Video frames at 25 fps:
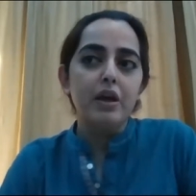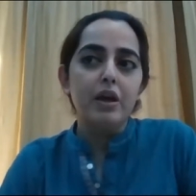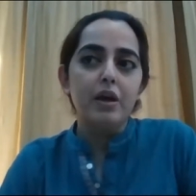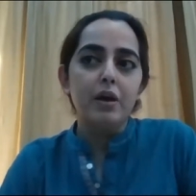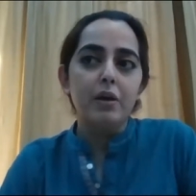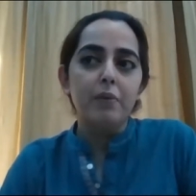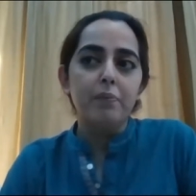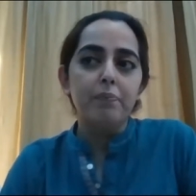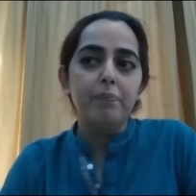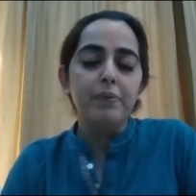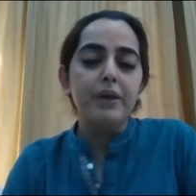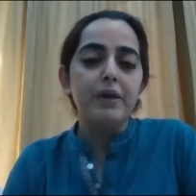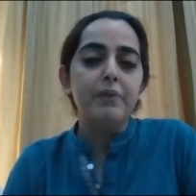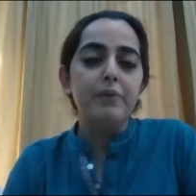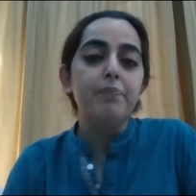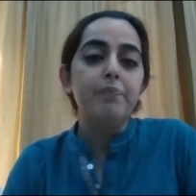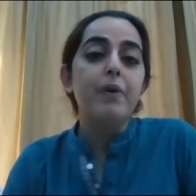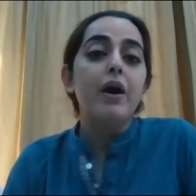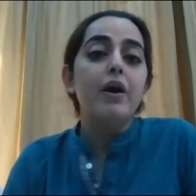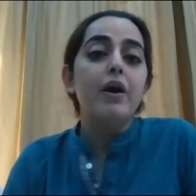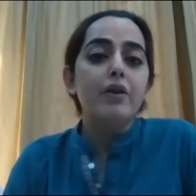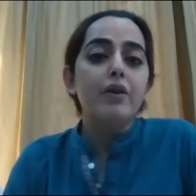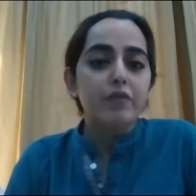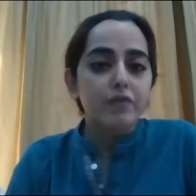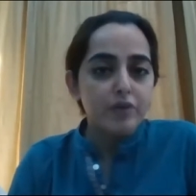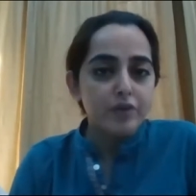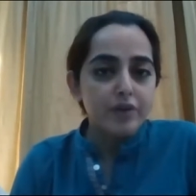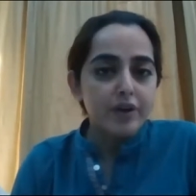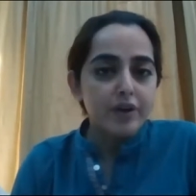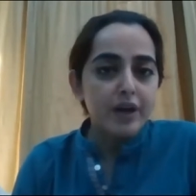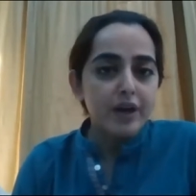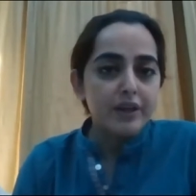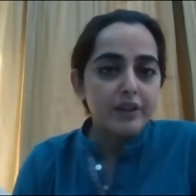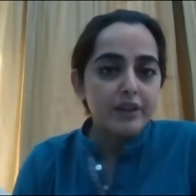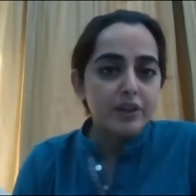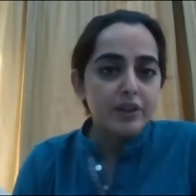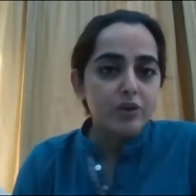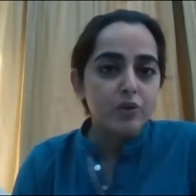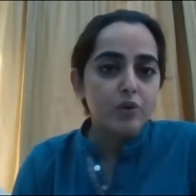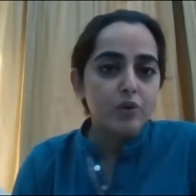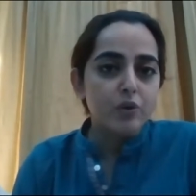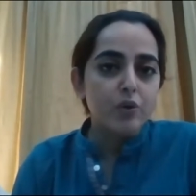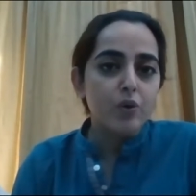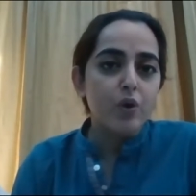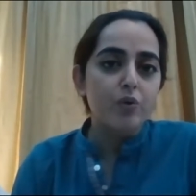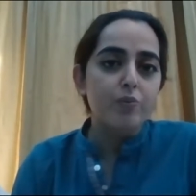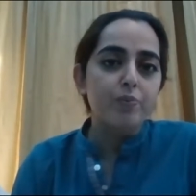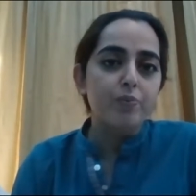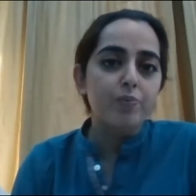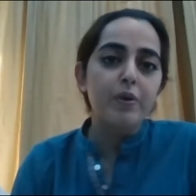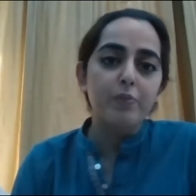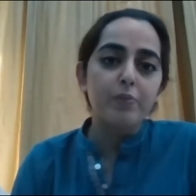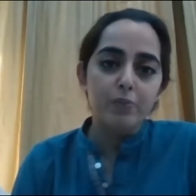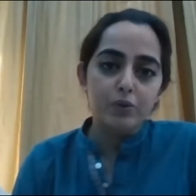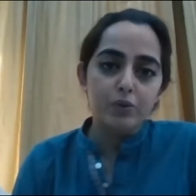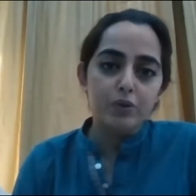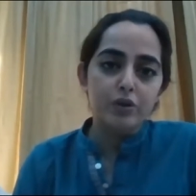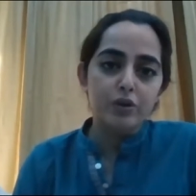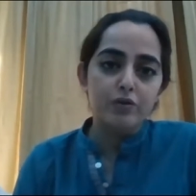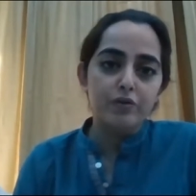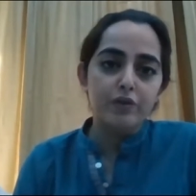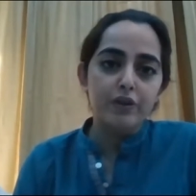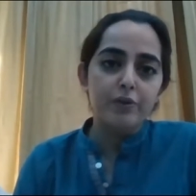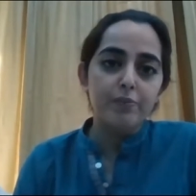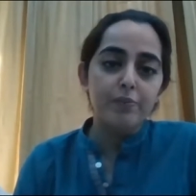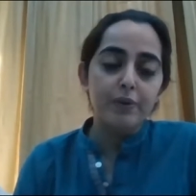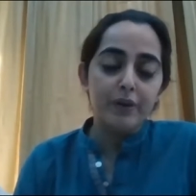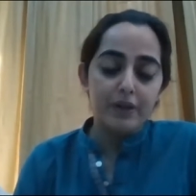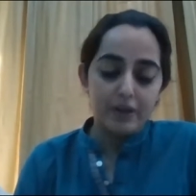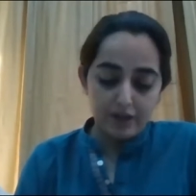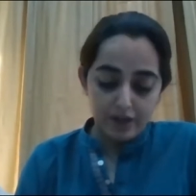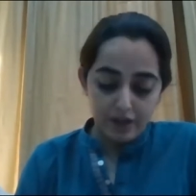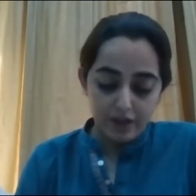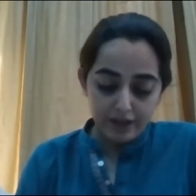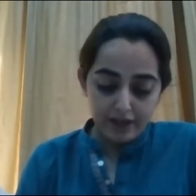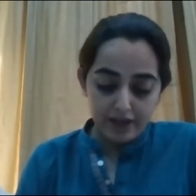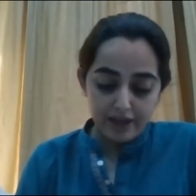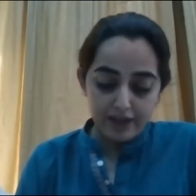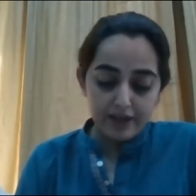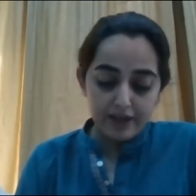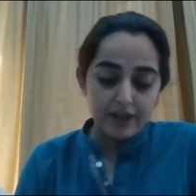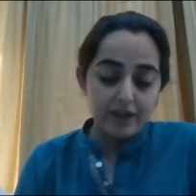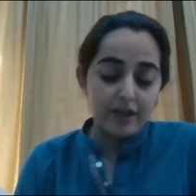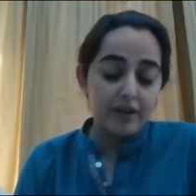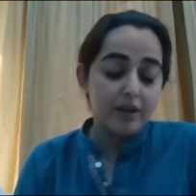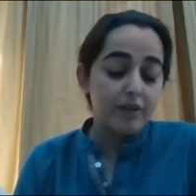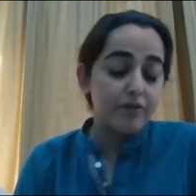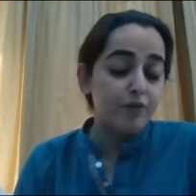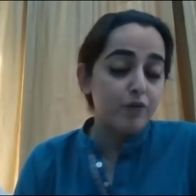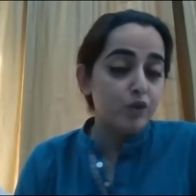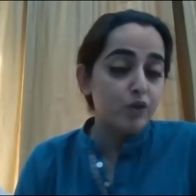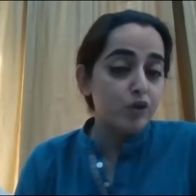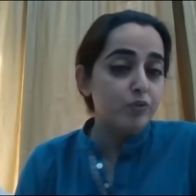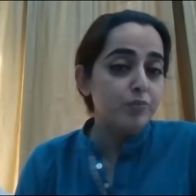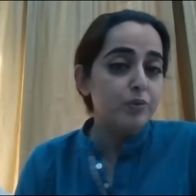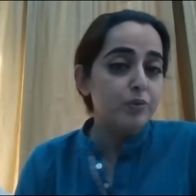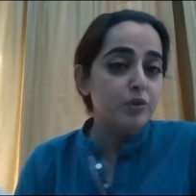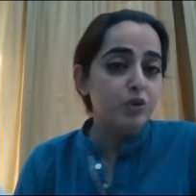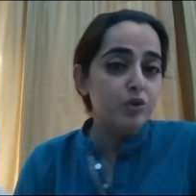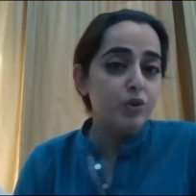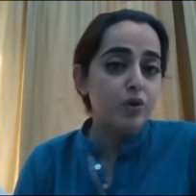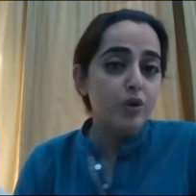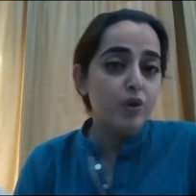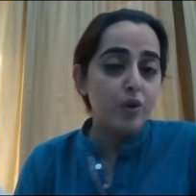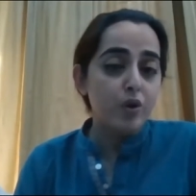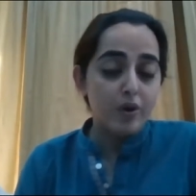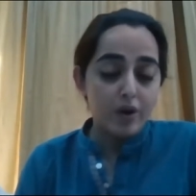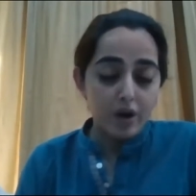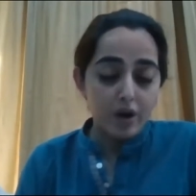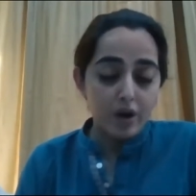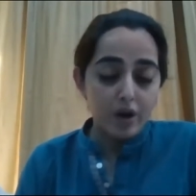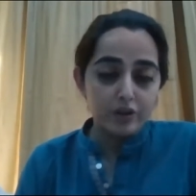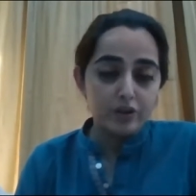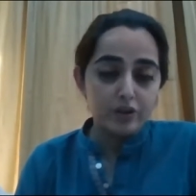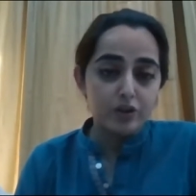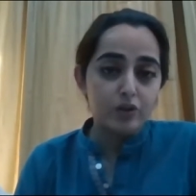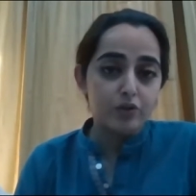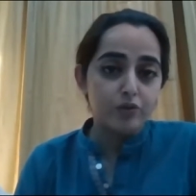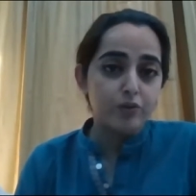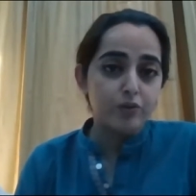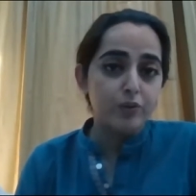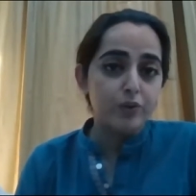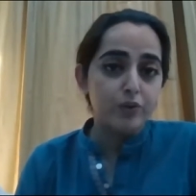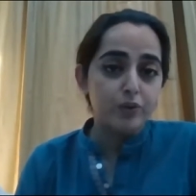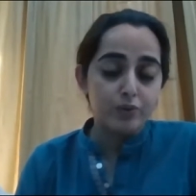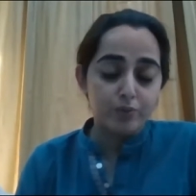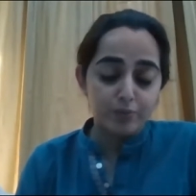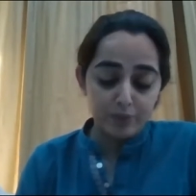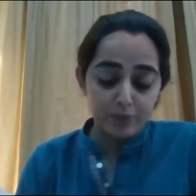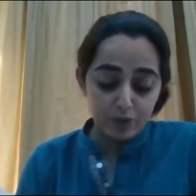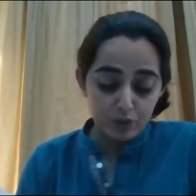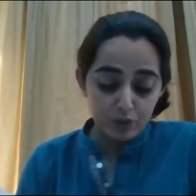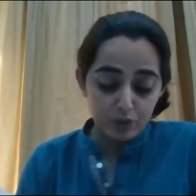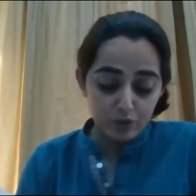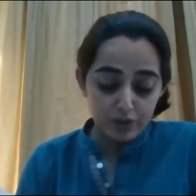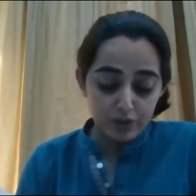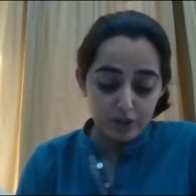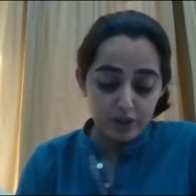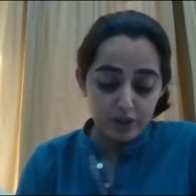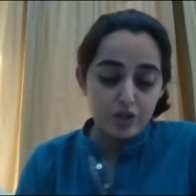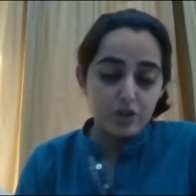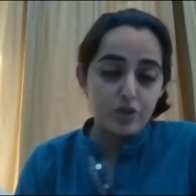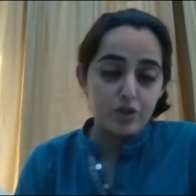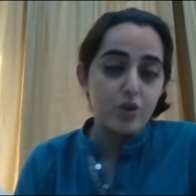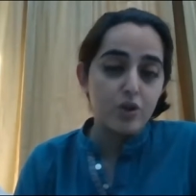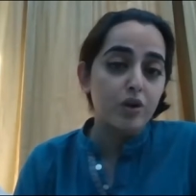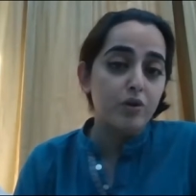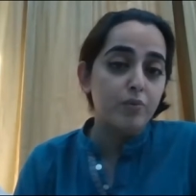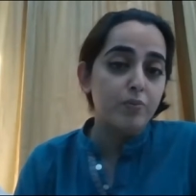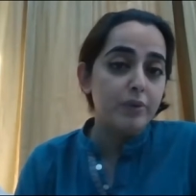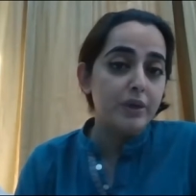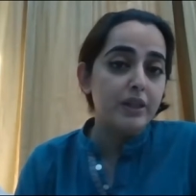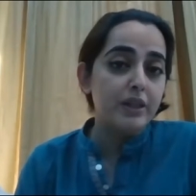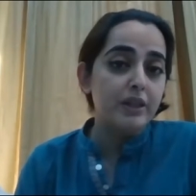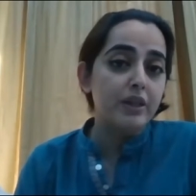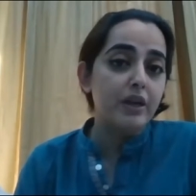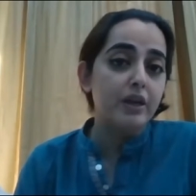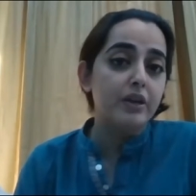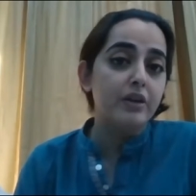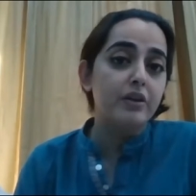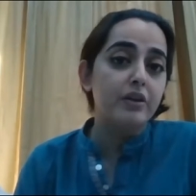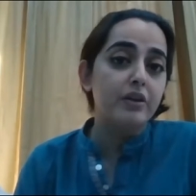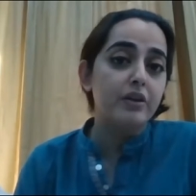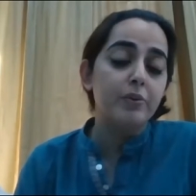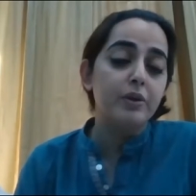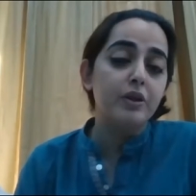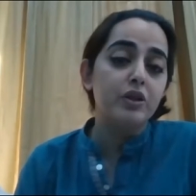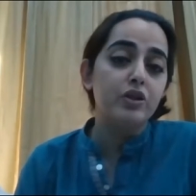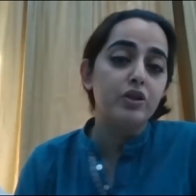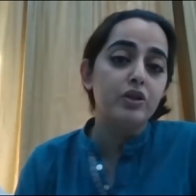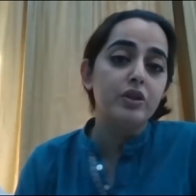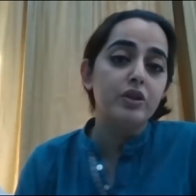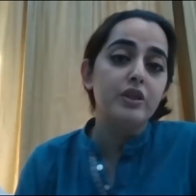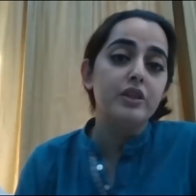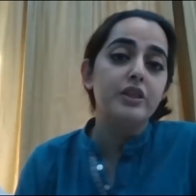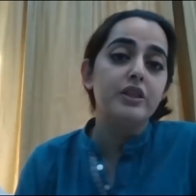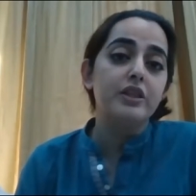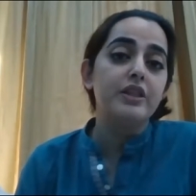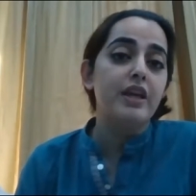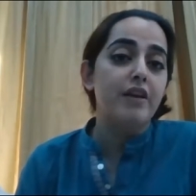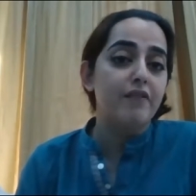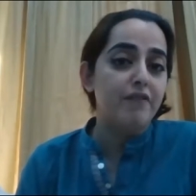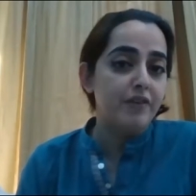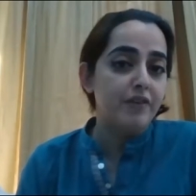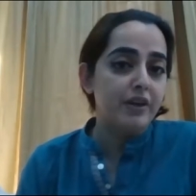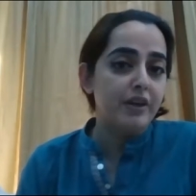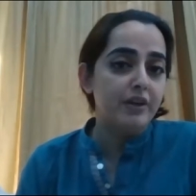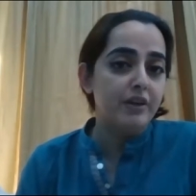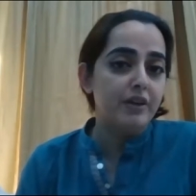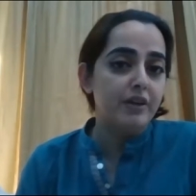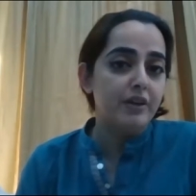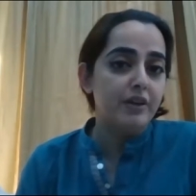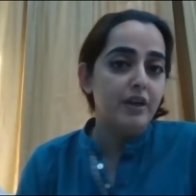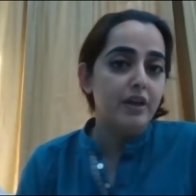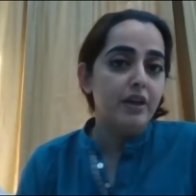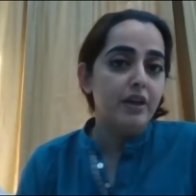uh, pay part of the rent and you know not pay most of it but again force majeure or occurrence of force majeure does not mean that termination is definite